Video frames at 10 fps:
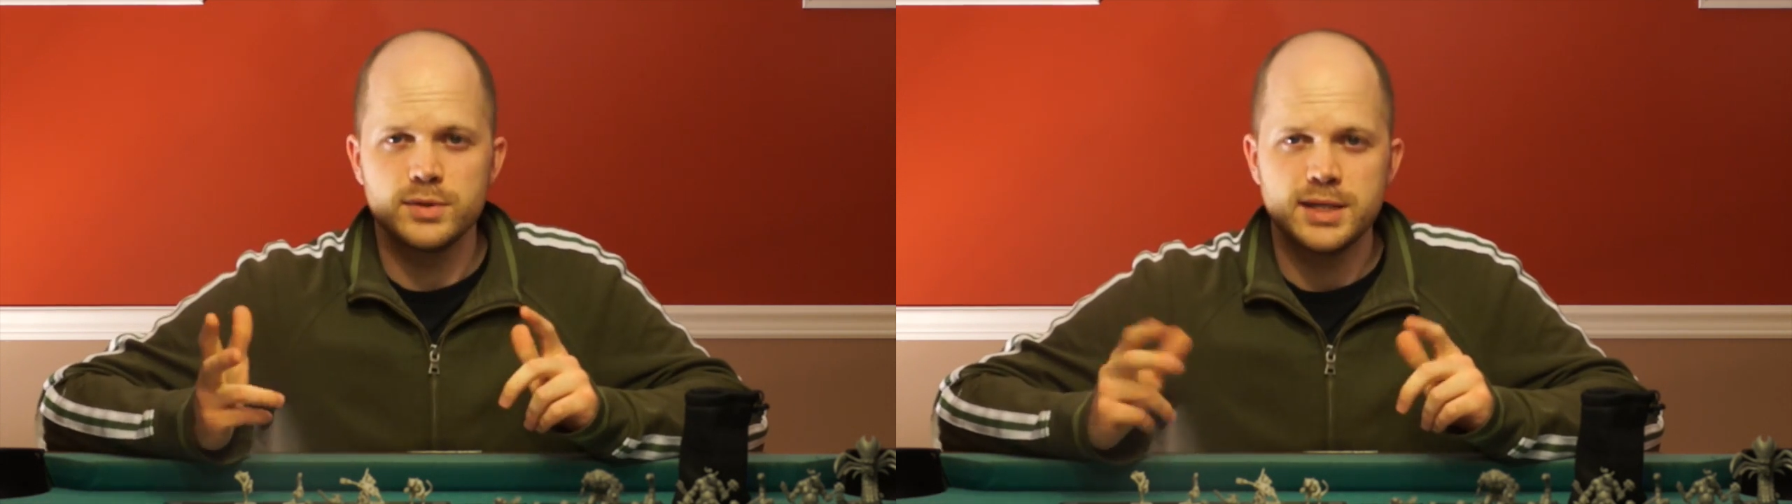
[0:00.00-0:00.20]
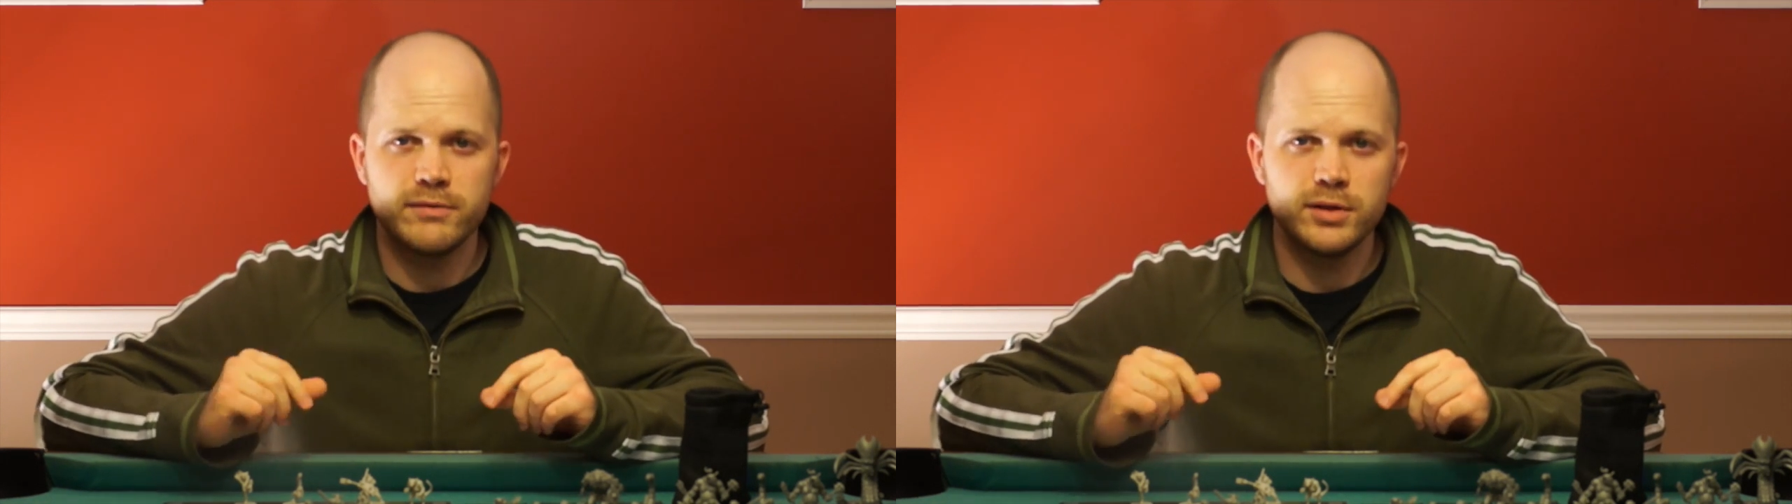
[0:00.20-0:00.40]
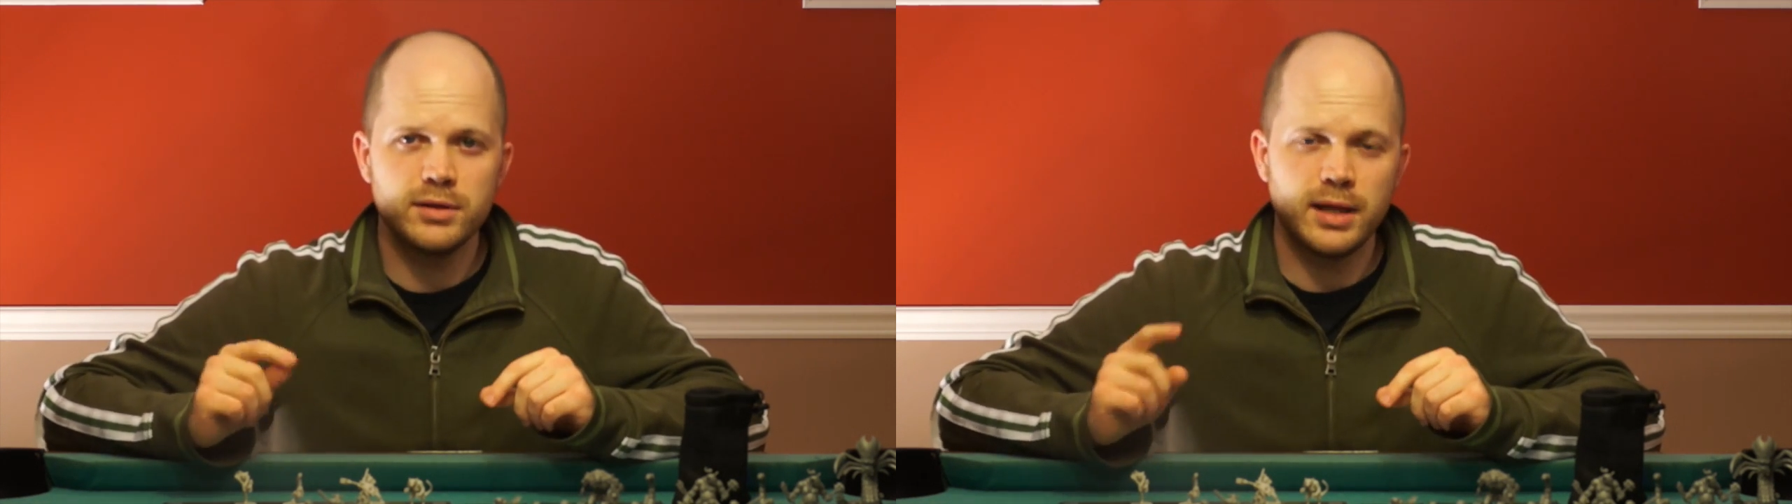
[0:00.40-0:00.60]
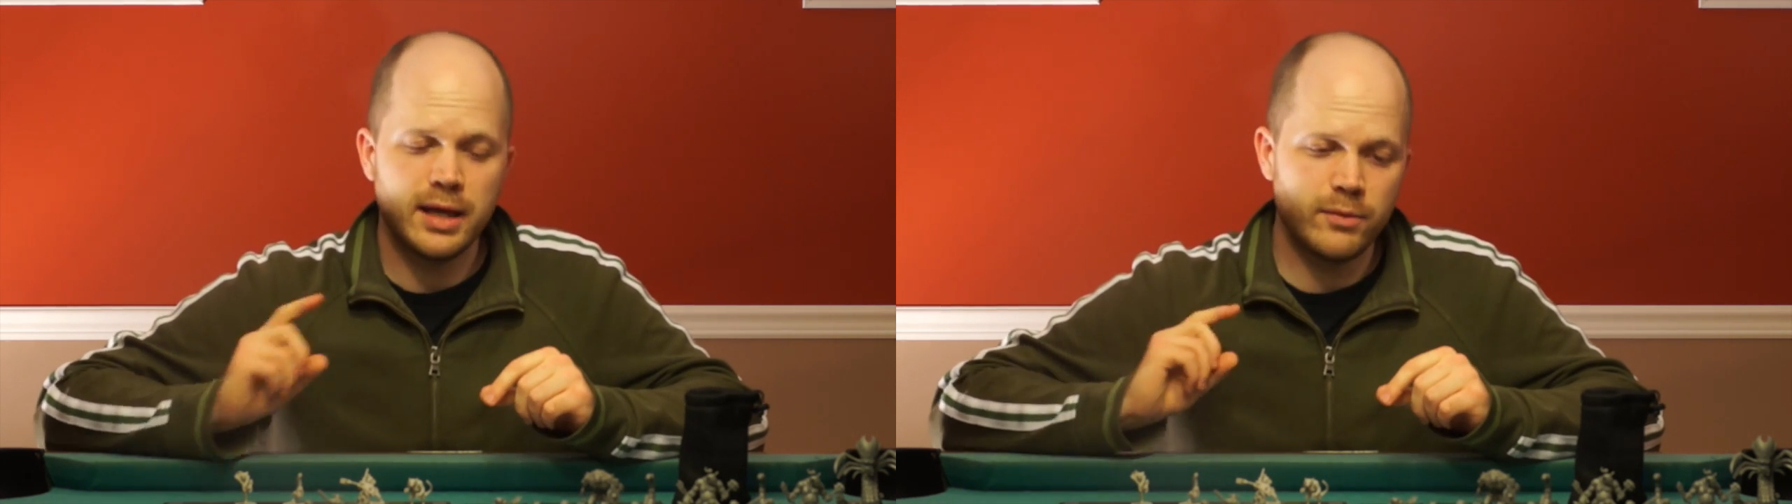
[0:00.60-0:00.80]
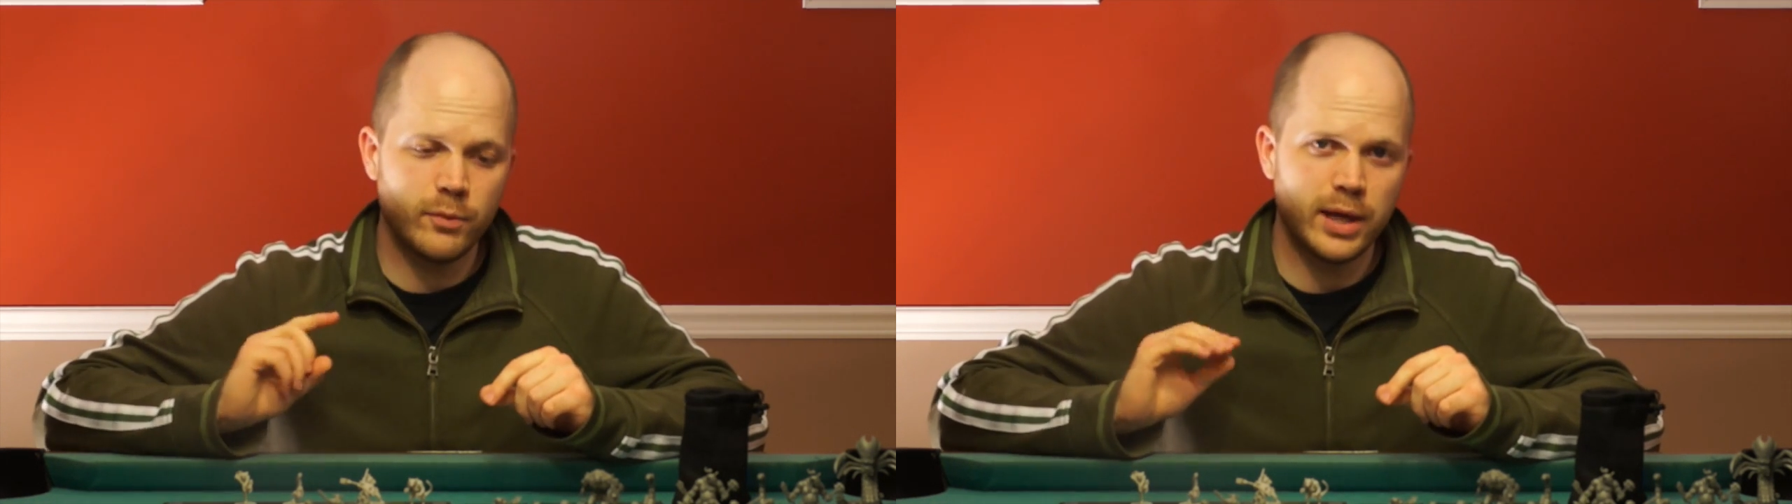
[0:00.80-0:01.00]
7,
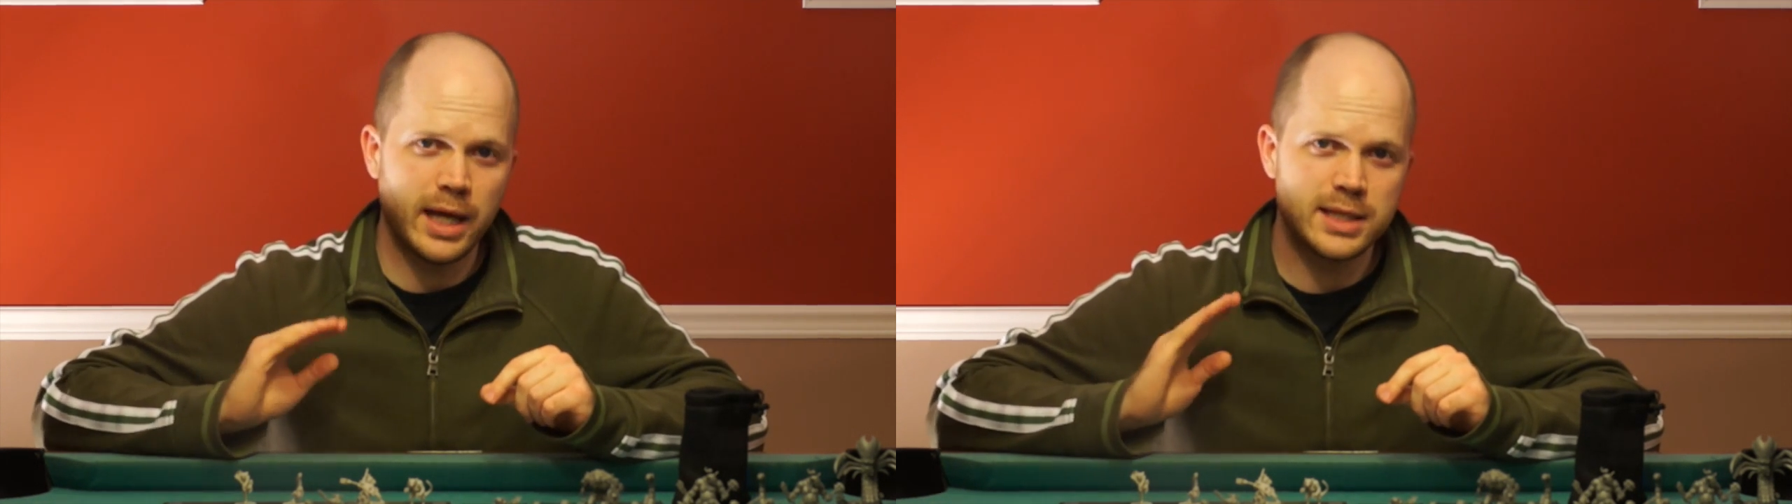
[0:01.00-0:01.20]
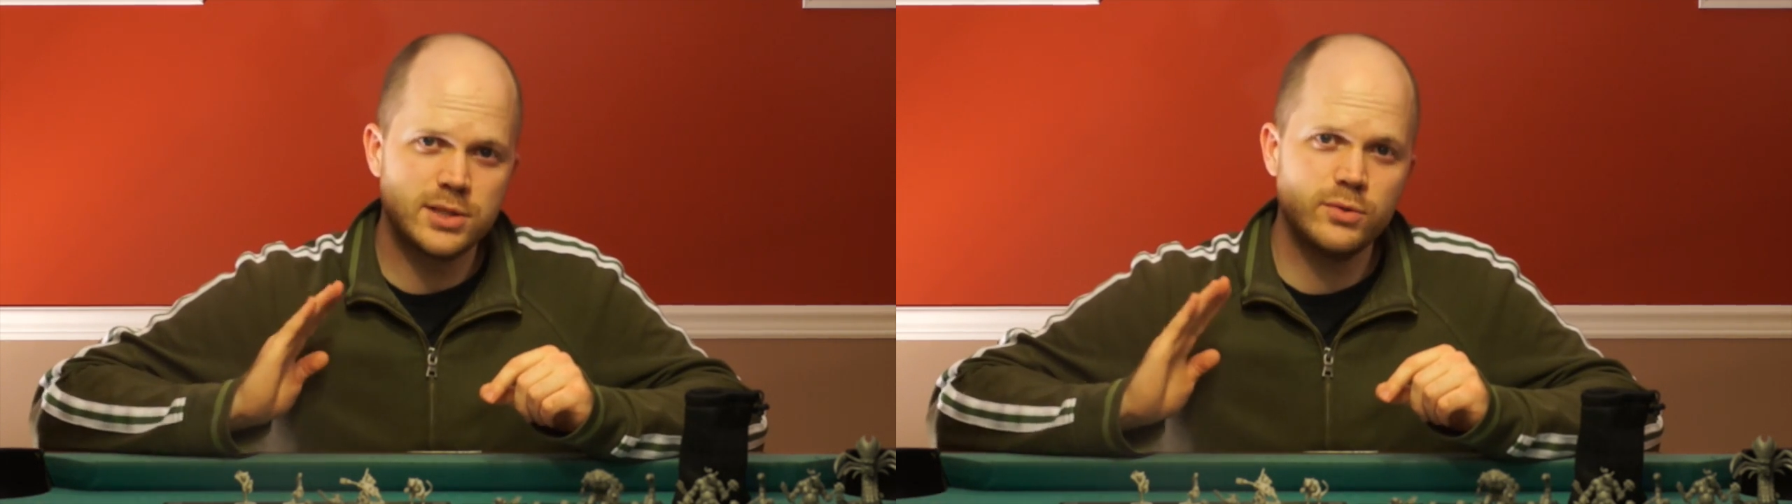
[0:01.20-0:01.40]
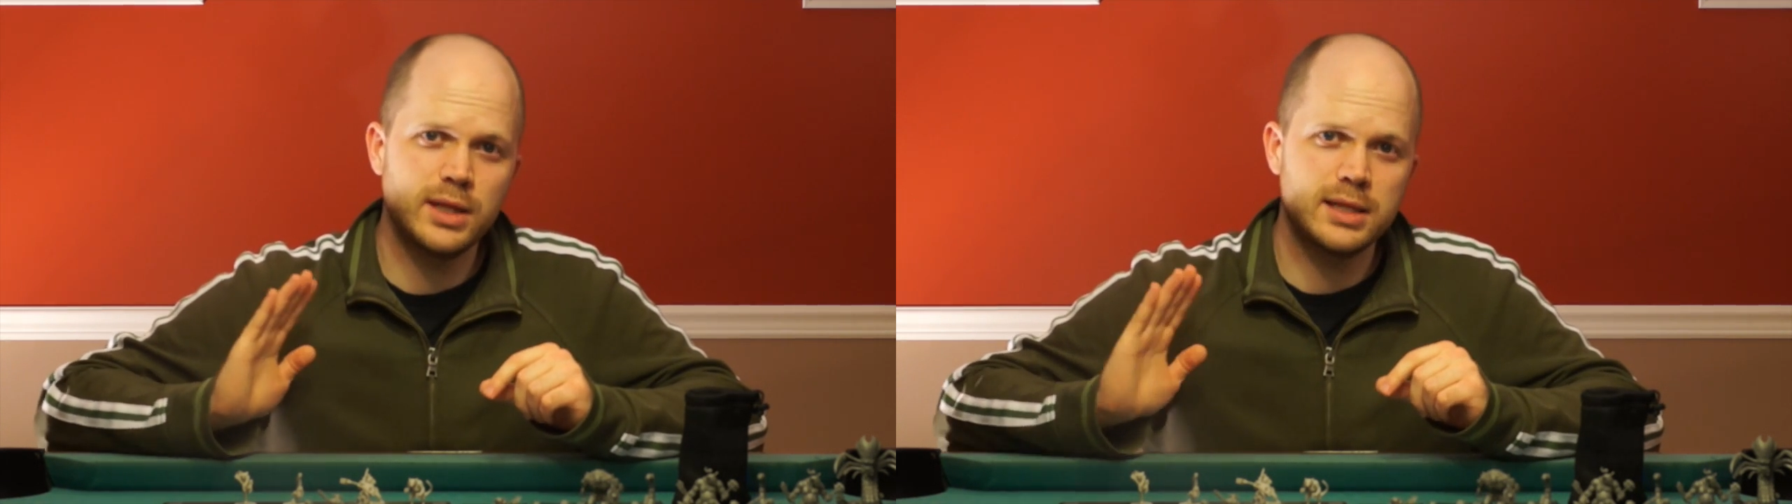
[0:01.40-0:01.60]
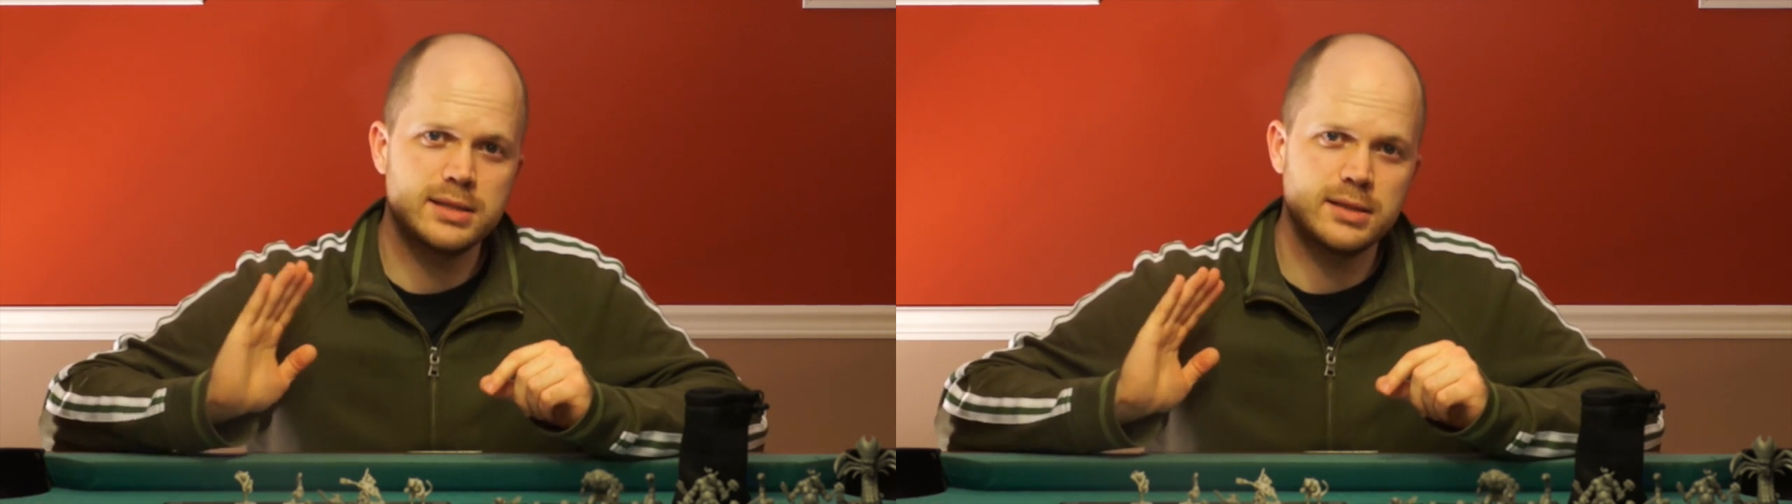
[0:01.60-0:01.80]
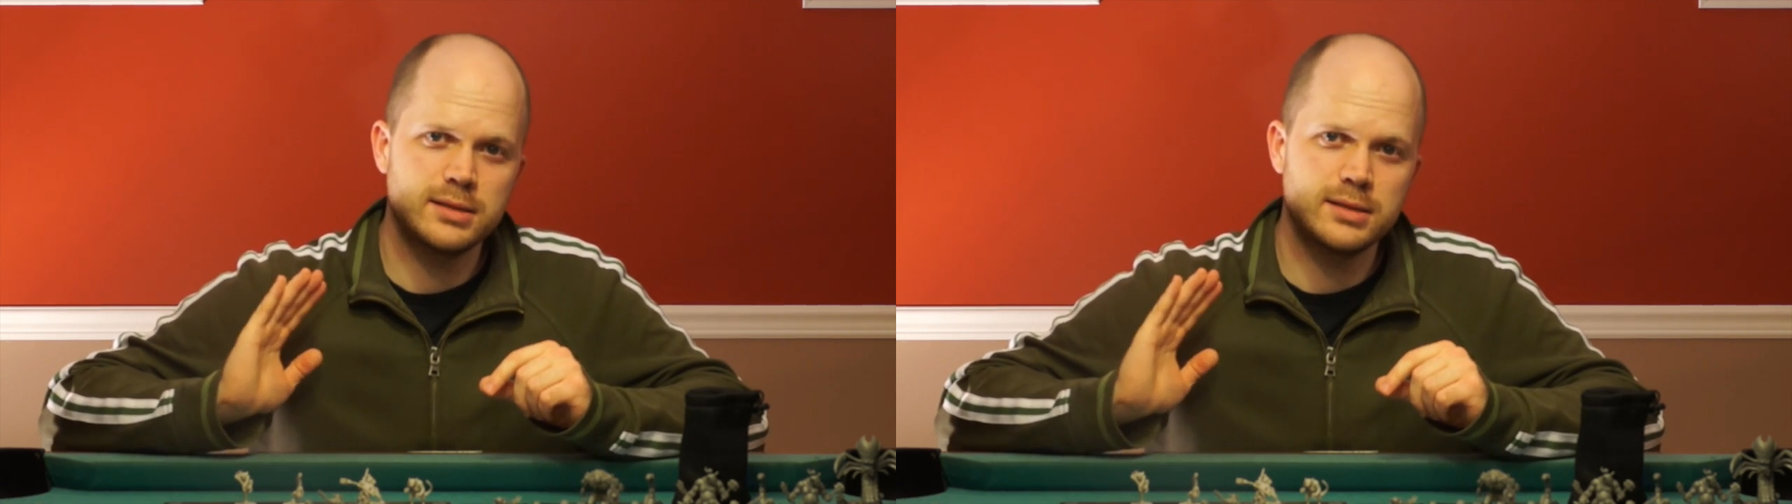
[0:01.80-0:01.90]
as soon as